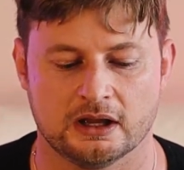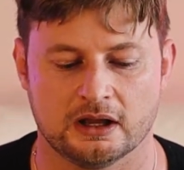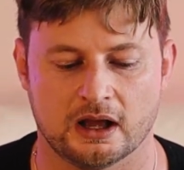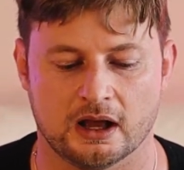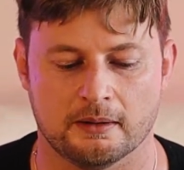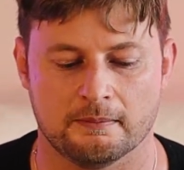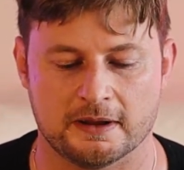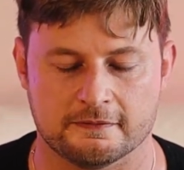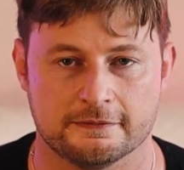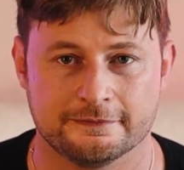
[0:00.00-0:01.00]

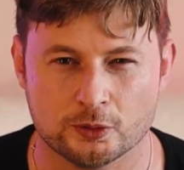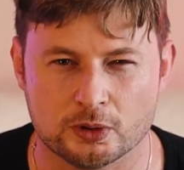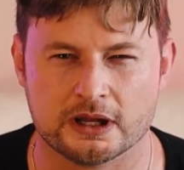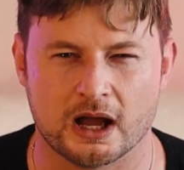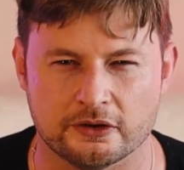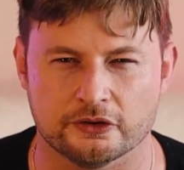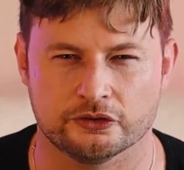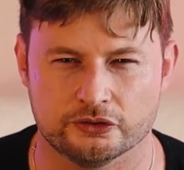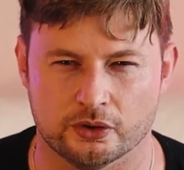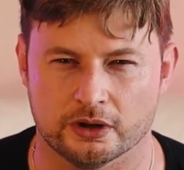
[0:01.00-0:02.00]
been fully
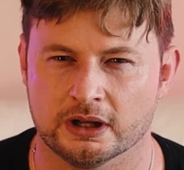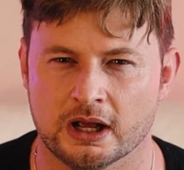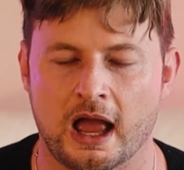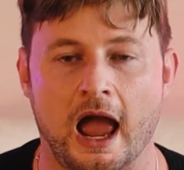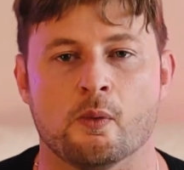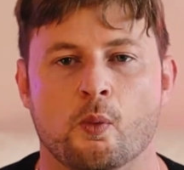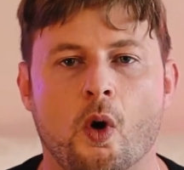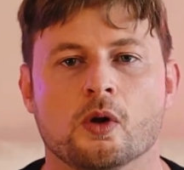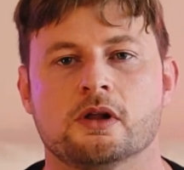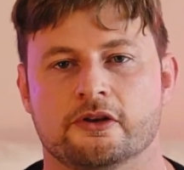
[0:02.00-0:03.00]
understood. And
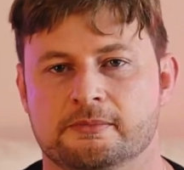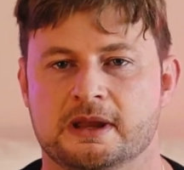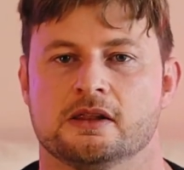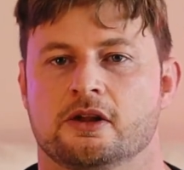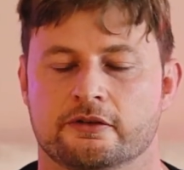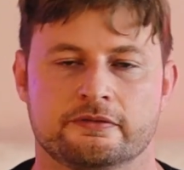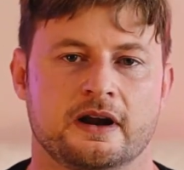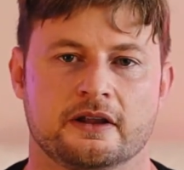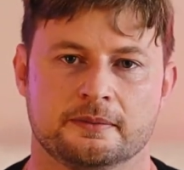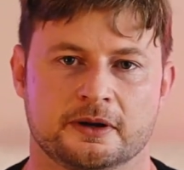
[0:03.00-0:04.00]
what lost me a lot of
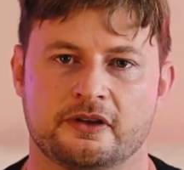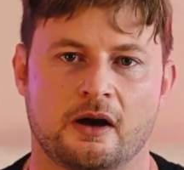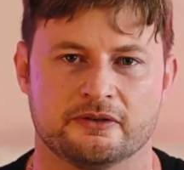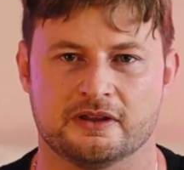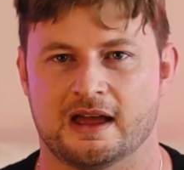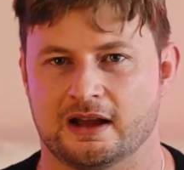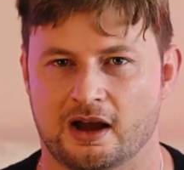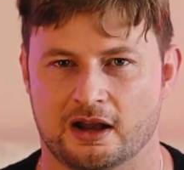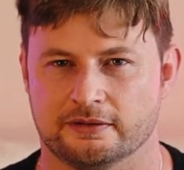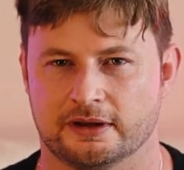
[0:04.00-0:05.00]
friends, because I was in that
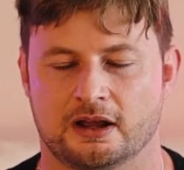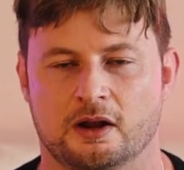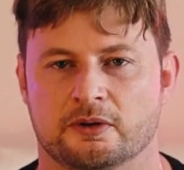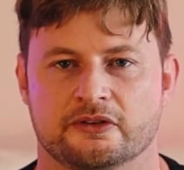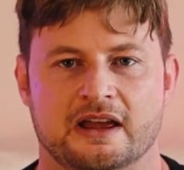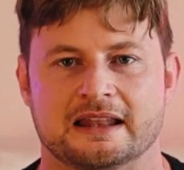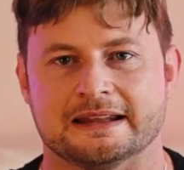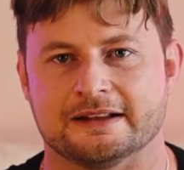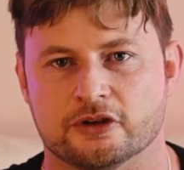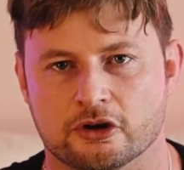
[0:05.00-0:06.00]
kind of, I don't want to say
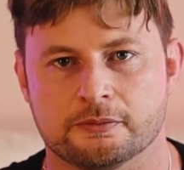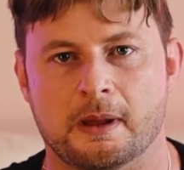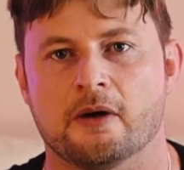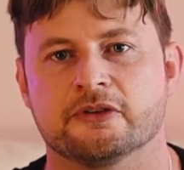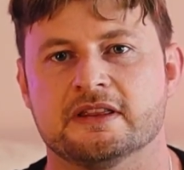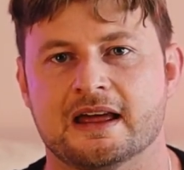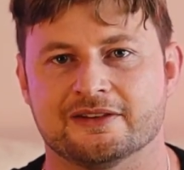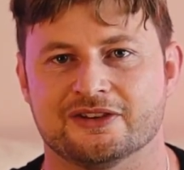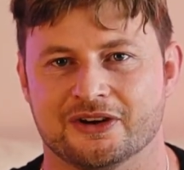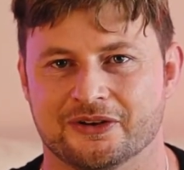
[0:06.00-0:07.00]
elite circles, but I was in
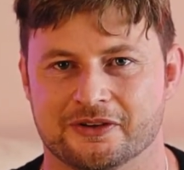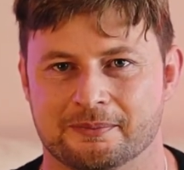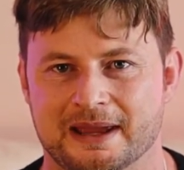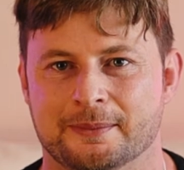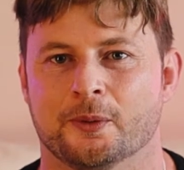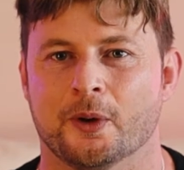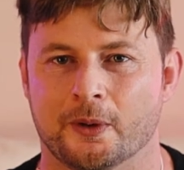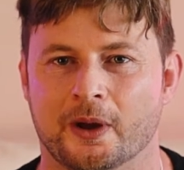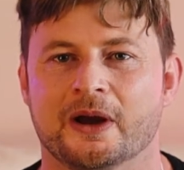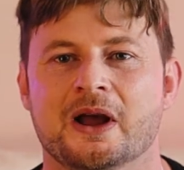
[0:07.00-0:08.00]
that circles of people
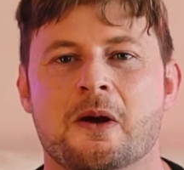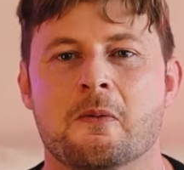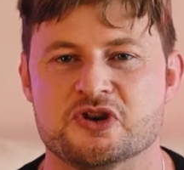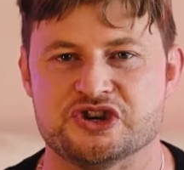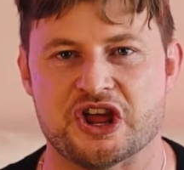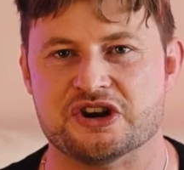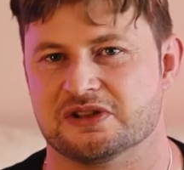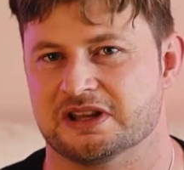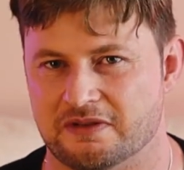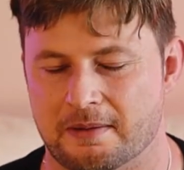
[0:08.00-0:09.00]
who are
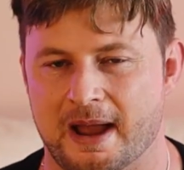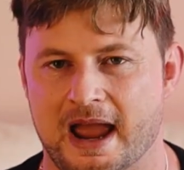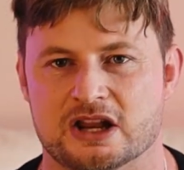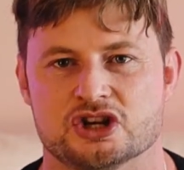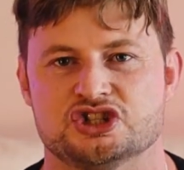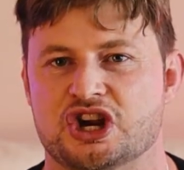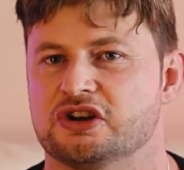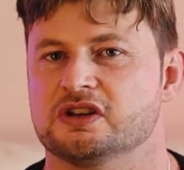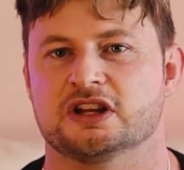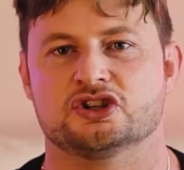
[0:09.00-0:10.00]
generally Remain and
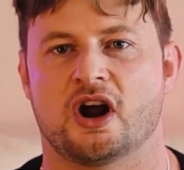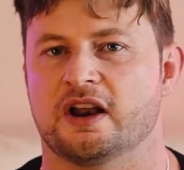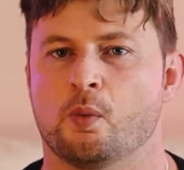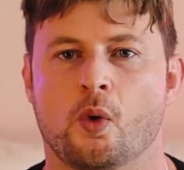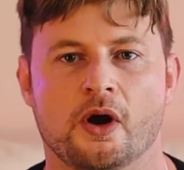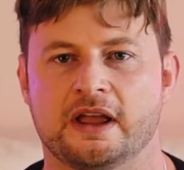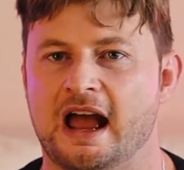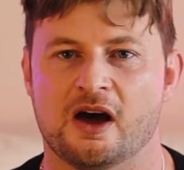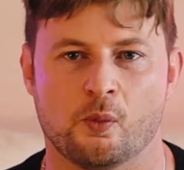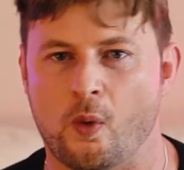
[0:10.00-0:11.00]
generally trying to work
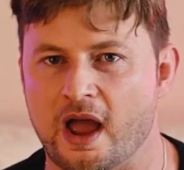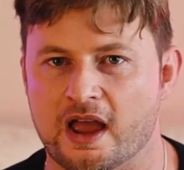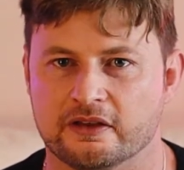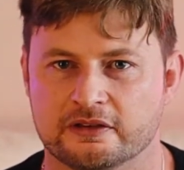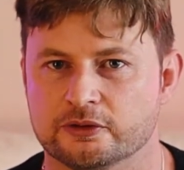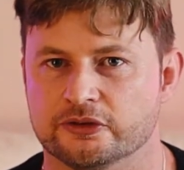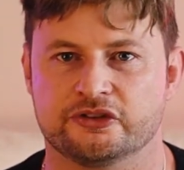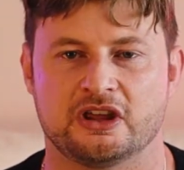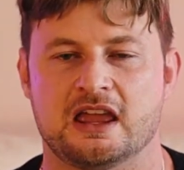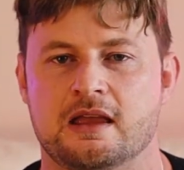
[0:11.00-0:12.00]
out ways, little
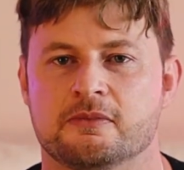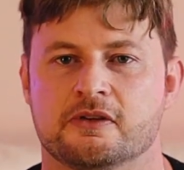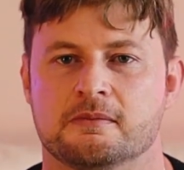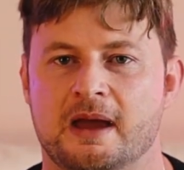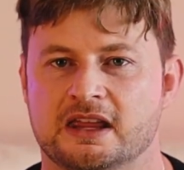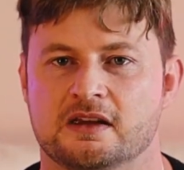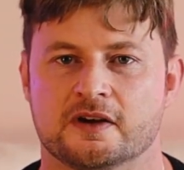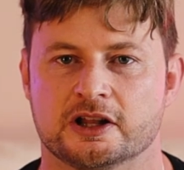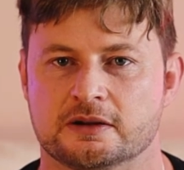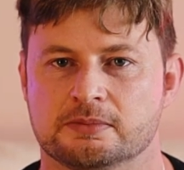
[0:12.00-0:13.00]
schemes and
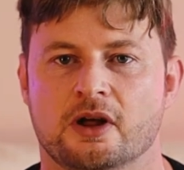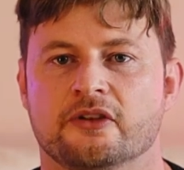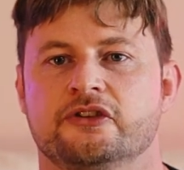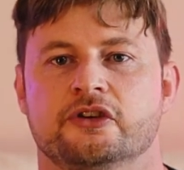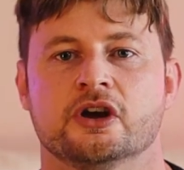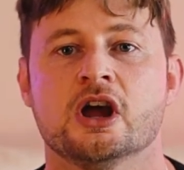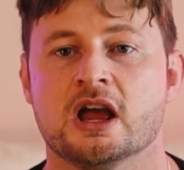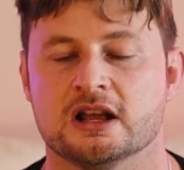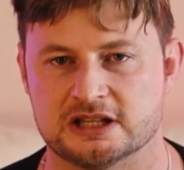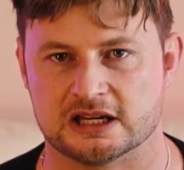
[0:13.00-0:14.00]
Machiavellian plots to
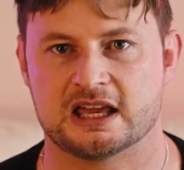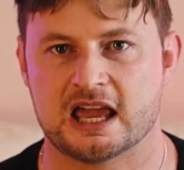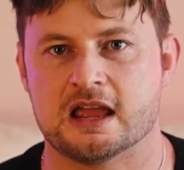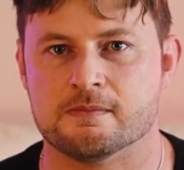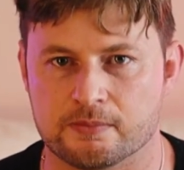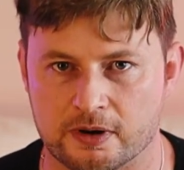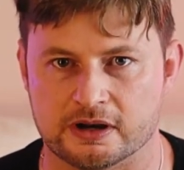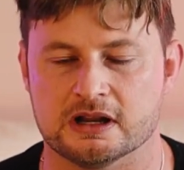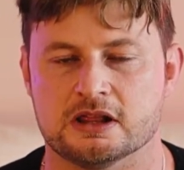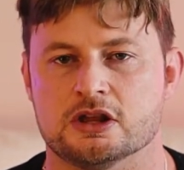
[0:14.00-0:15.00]
keep
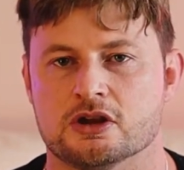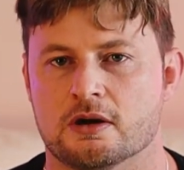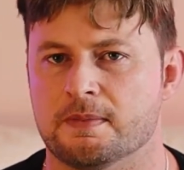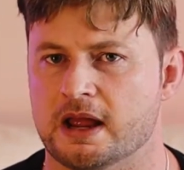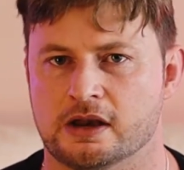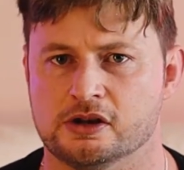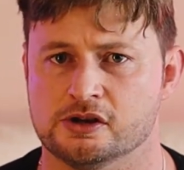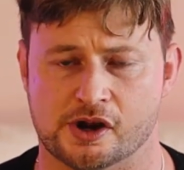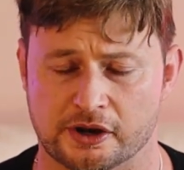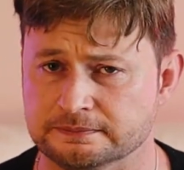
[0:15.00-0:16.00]
Britain in the European
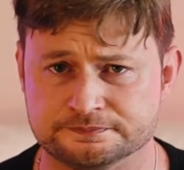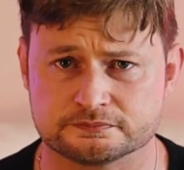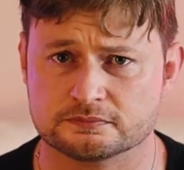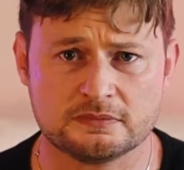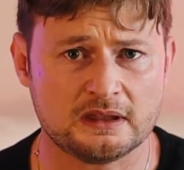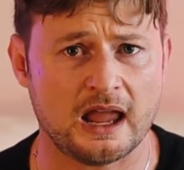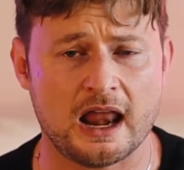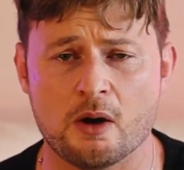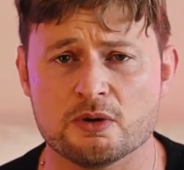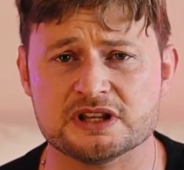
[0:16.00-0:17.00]
Union.
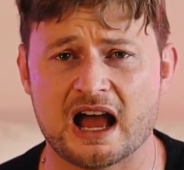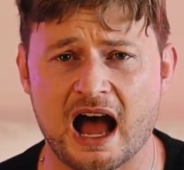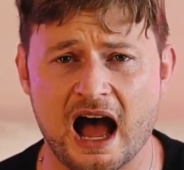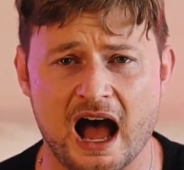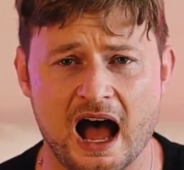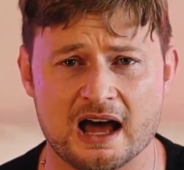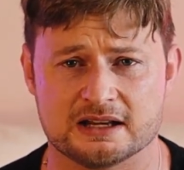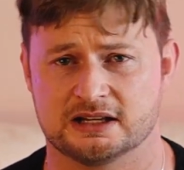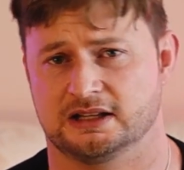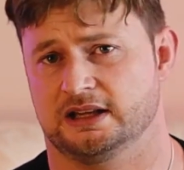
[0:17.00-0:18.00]
And I was
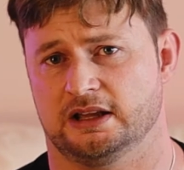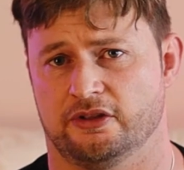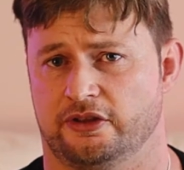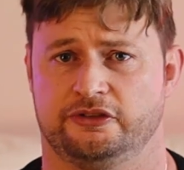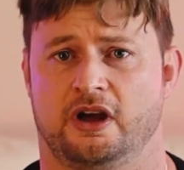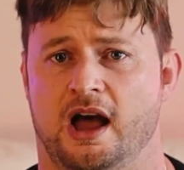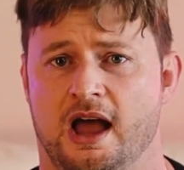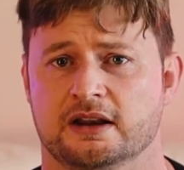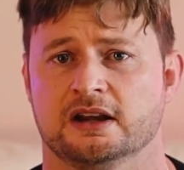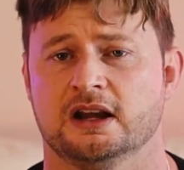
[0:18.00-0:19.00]
utterly on the
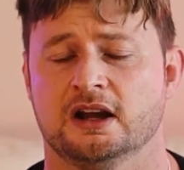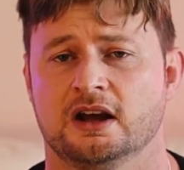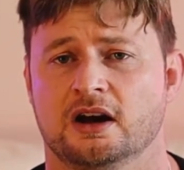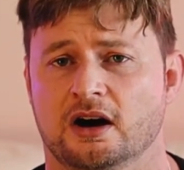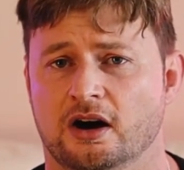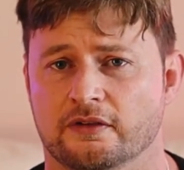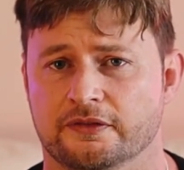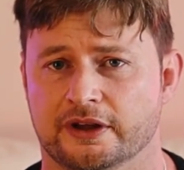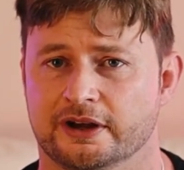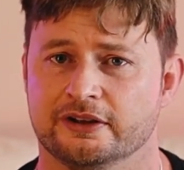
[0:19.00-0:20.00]
side
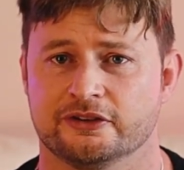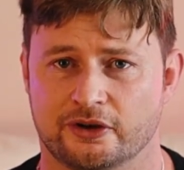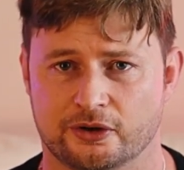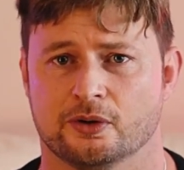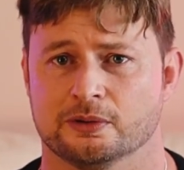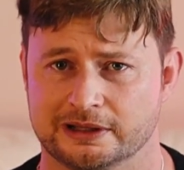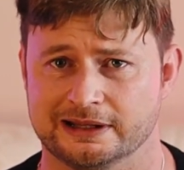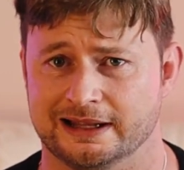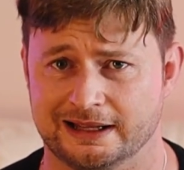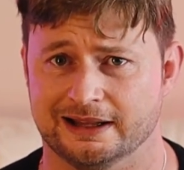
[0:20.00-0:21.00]
of the so-called
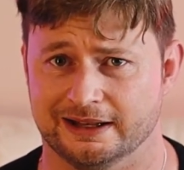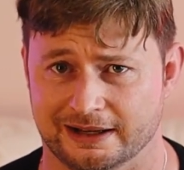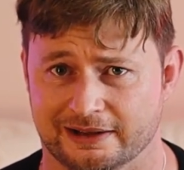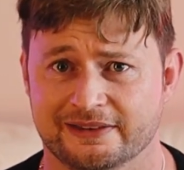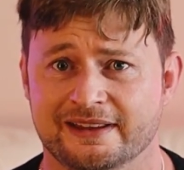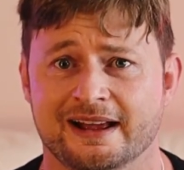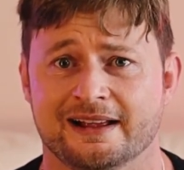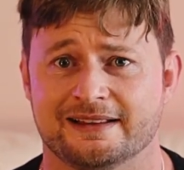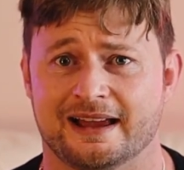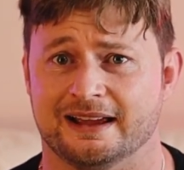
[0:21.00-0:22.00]
Little Englanders,
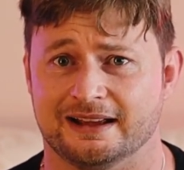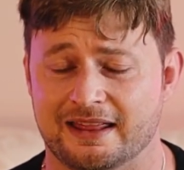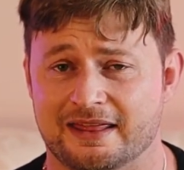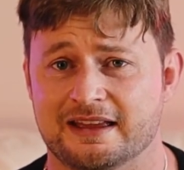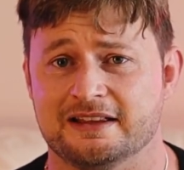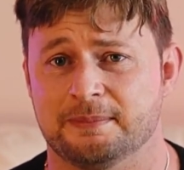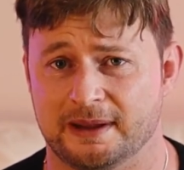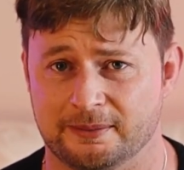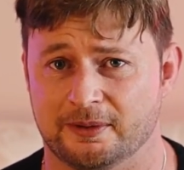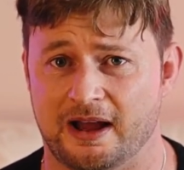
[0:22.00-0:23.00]
saying these
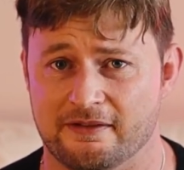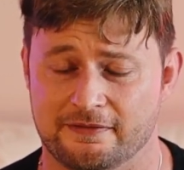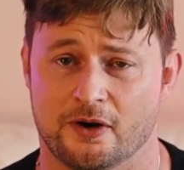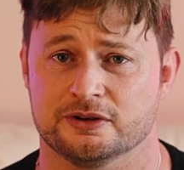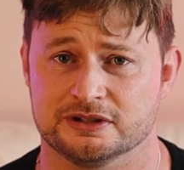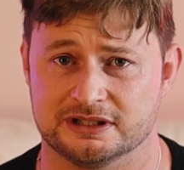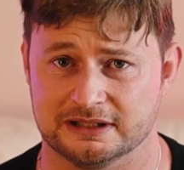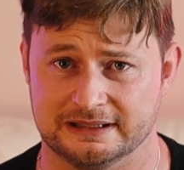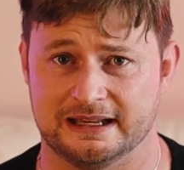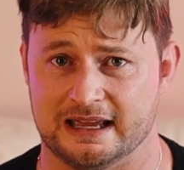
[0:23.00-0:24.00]
people have voted to
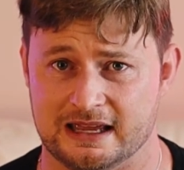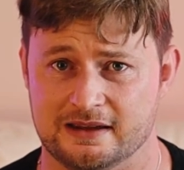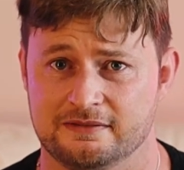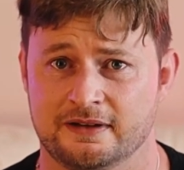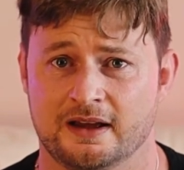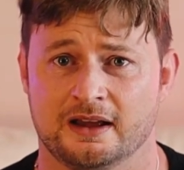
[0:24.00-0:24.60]
leave.